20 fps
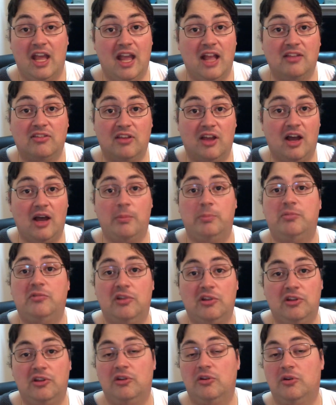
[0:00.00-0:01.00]
It's up
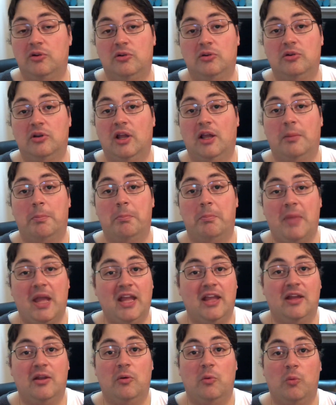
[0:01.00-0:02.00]
to you.
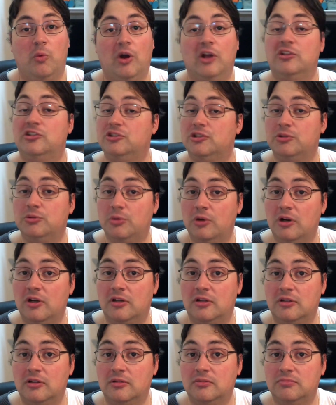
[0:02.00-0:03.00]
Make it what you
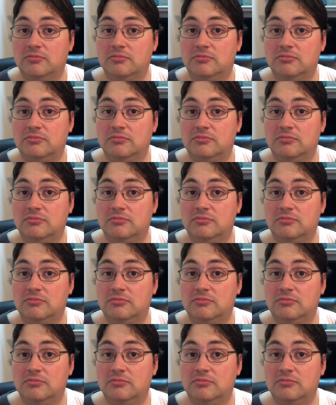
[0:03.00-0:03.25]
want.